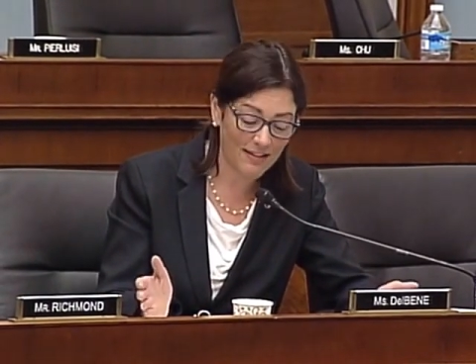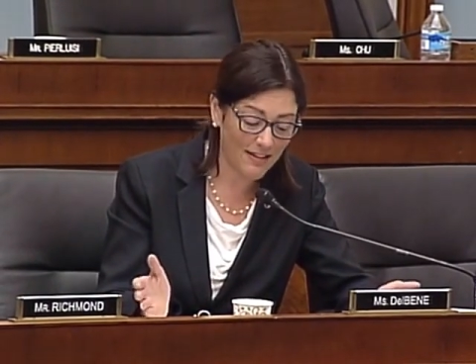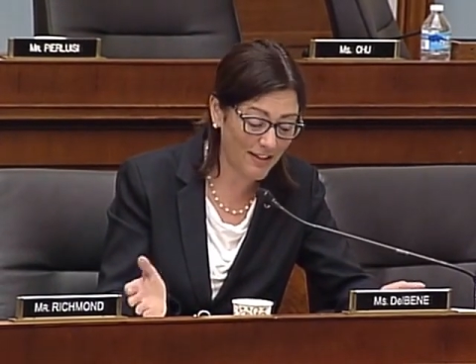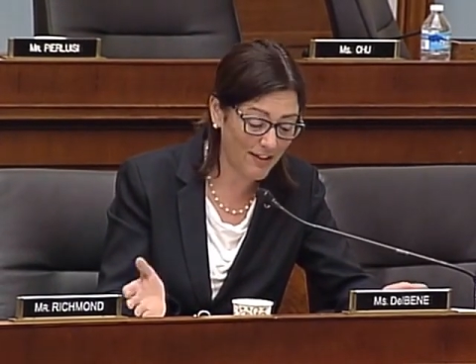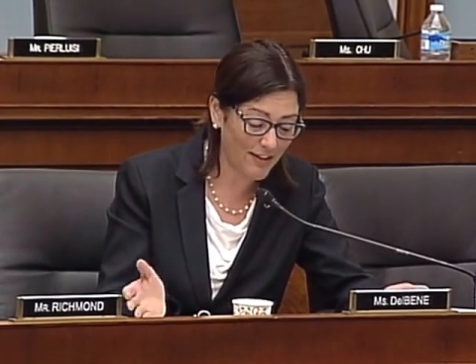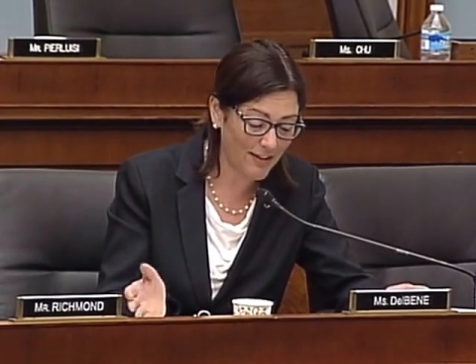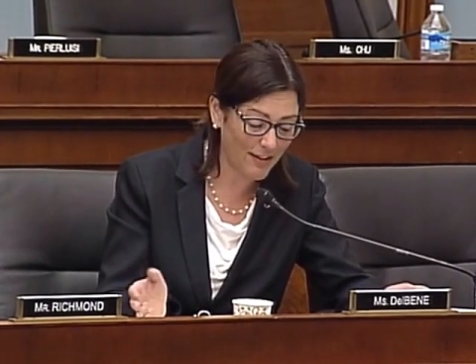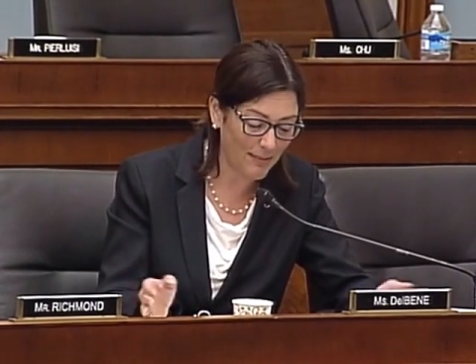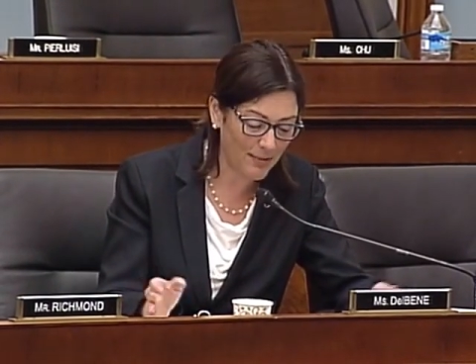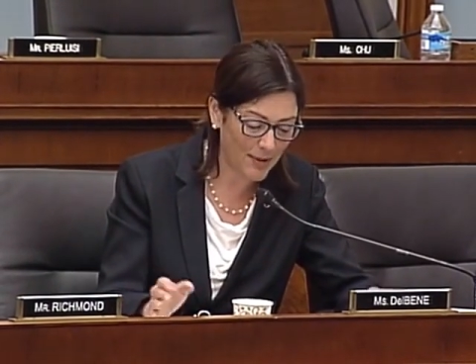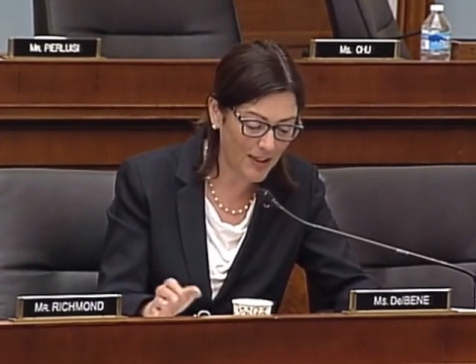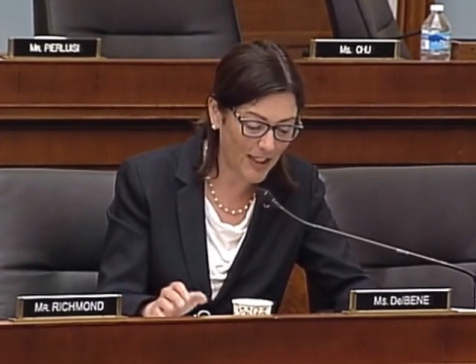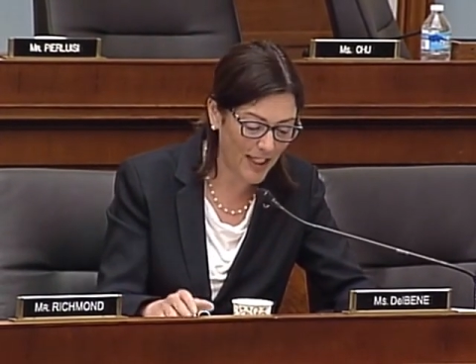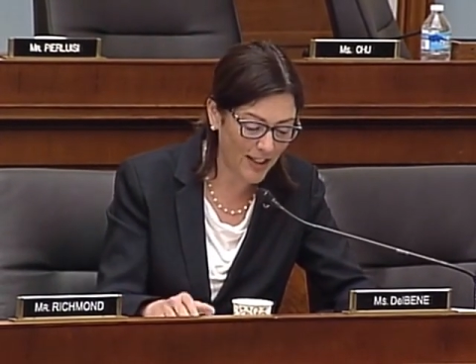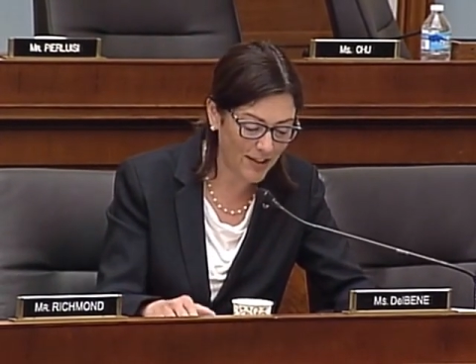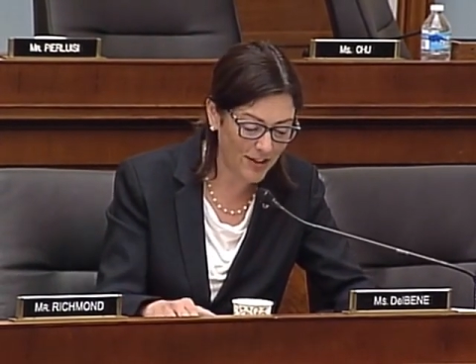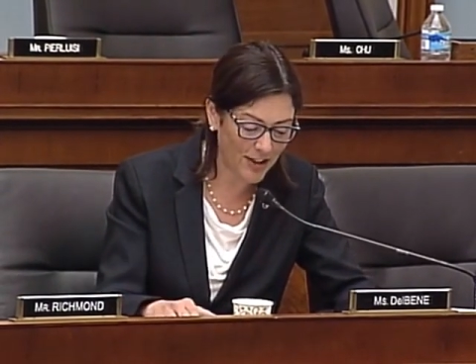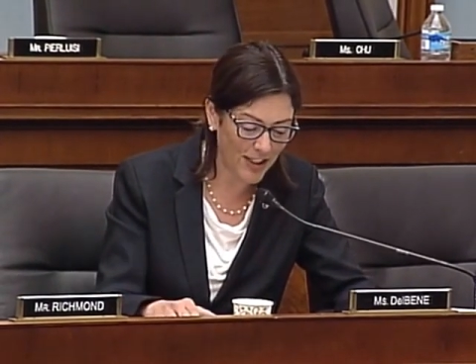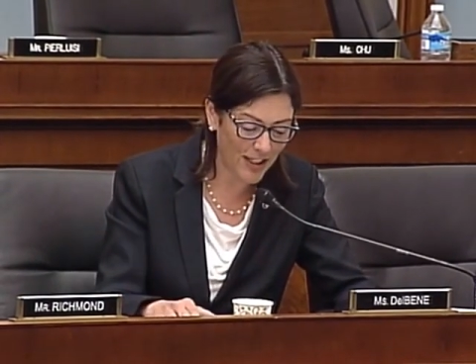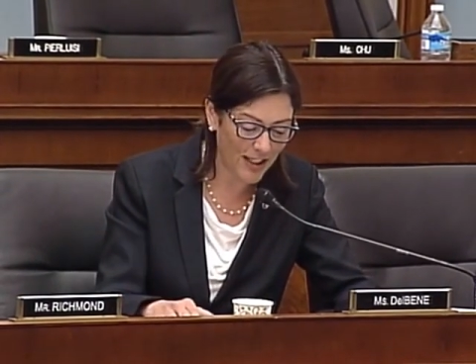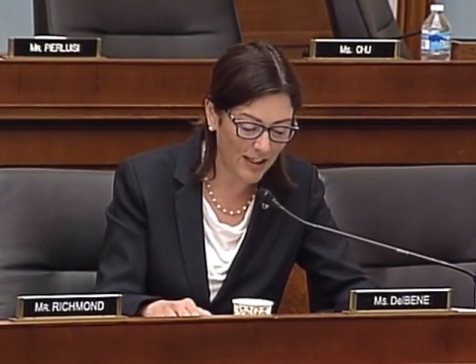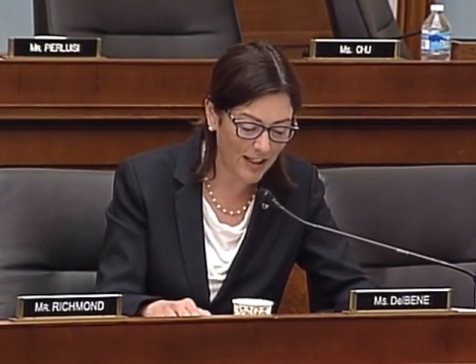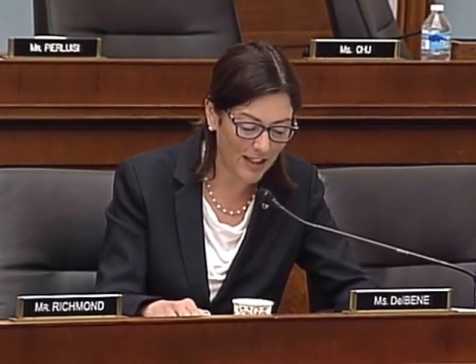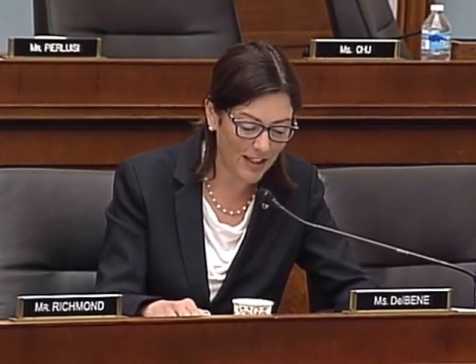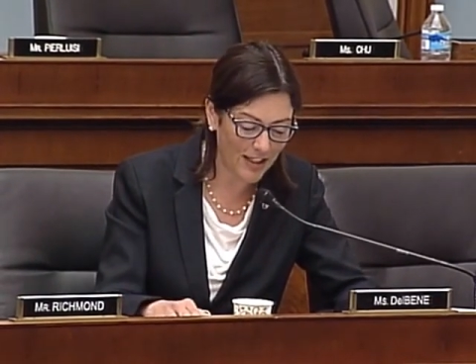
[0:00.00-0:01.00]
to
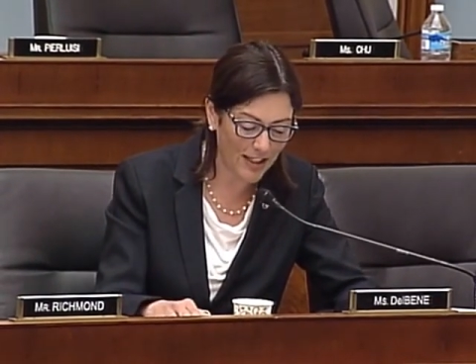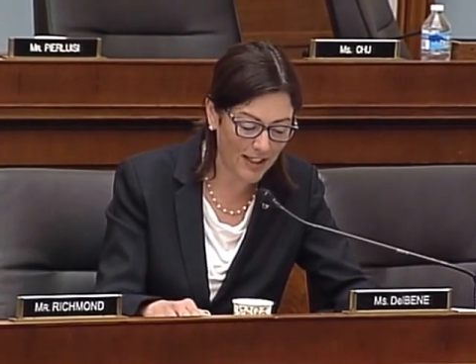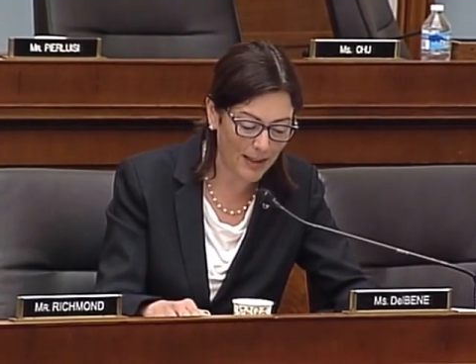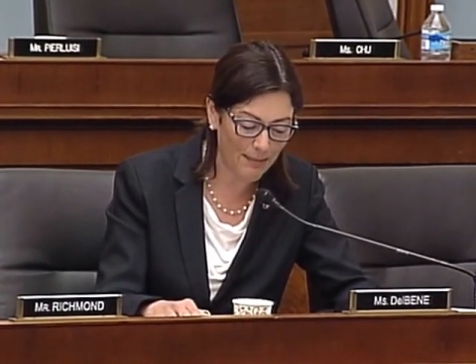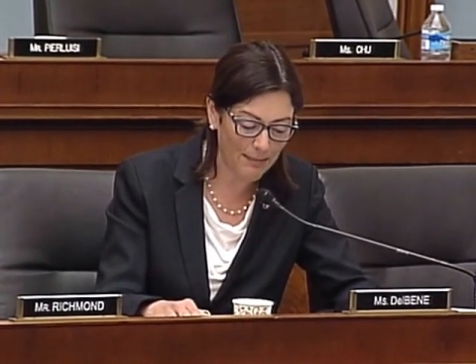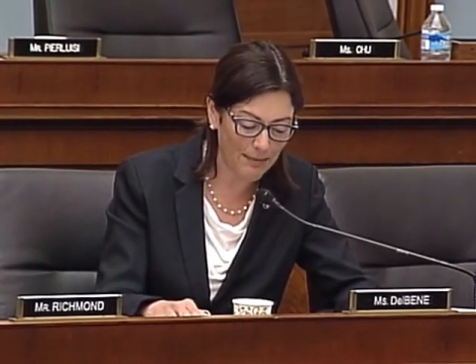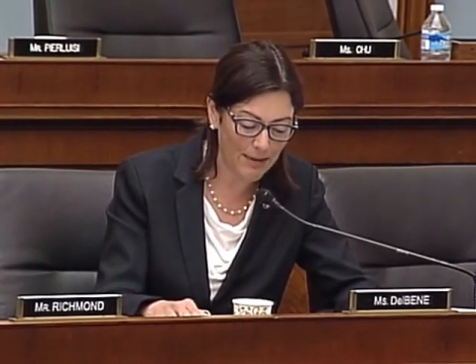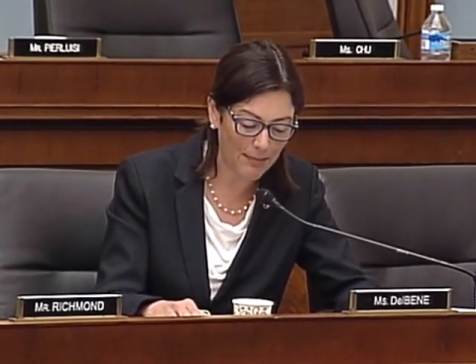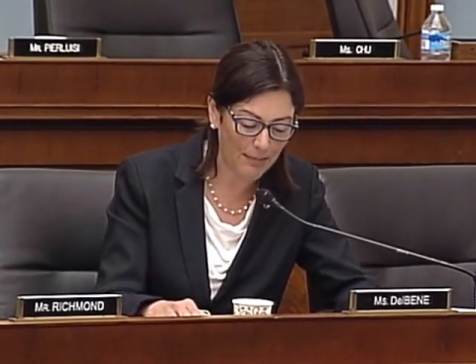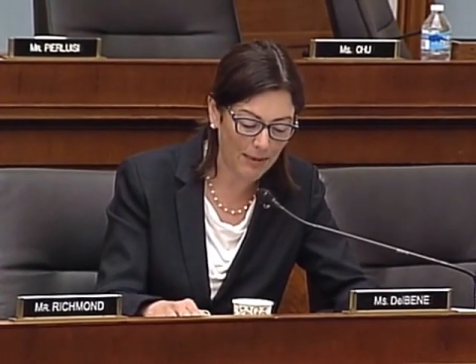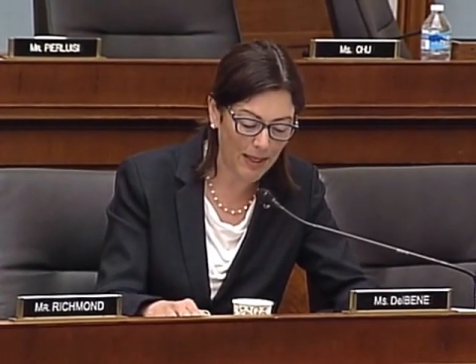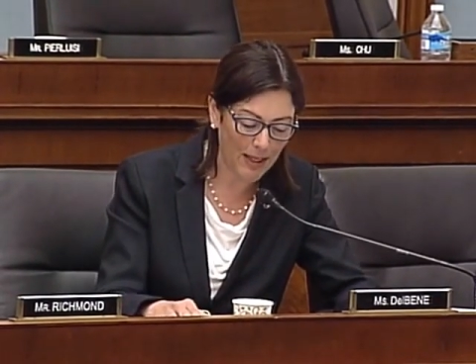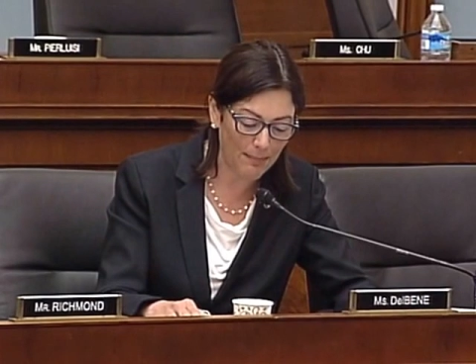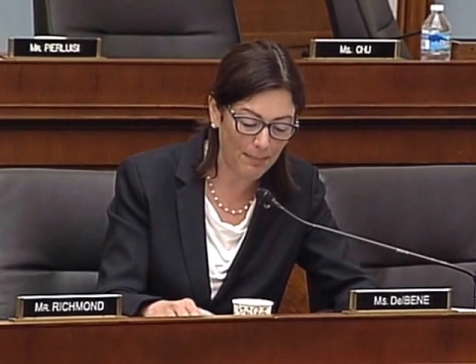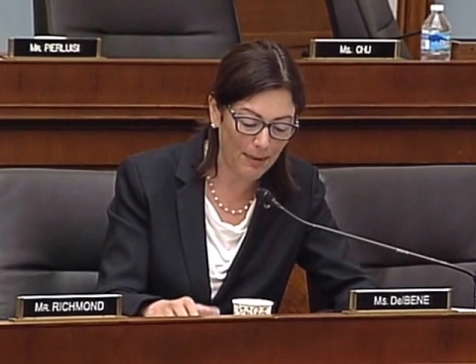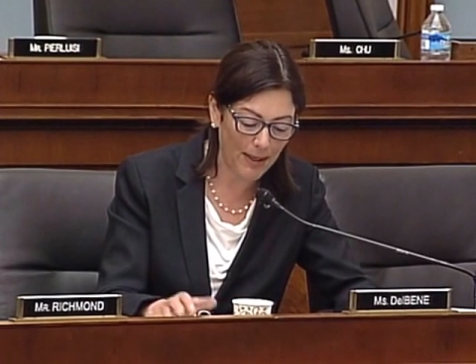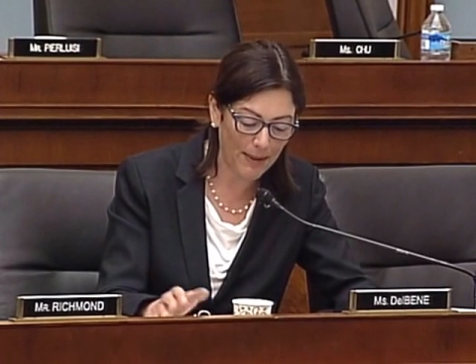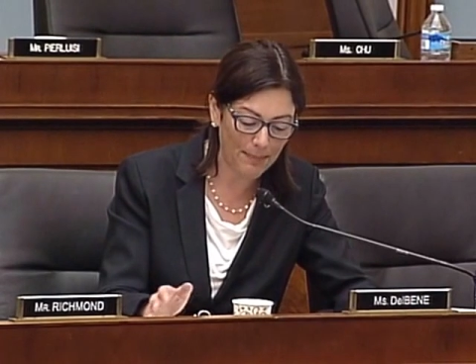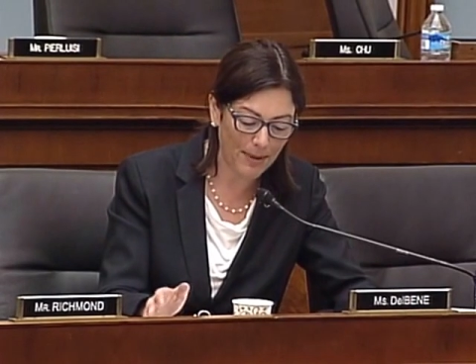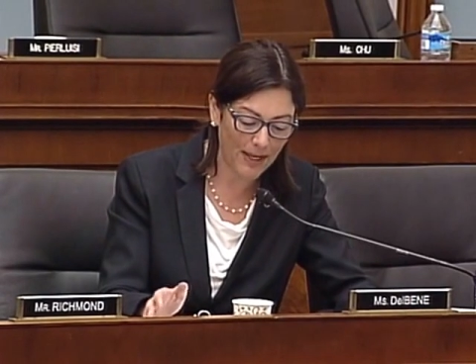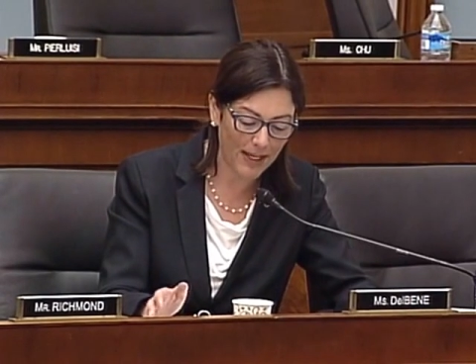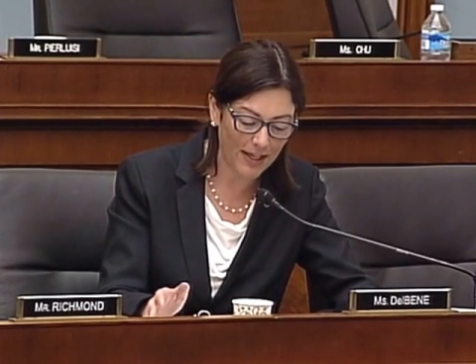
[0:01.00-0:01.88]
substantiate the claims made by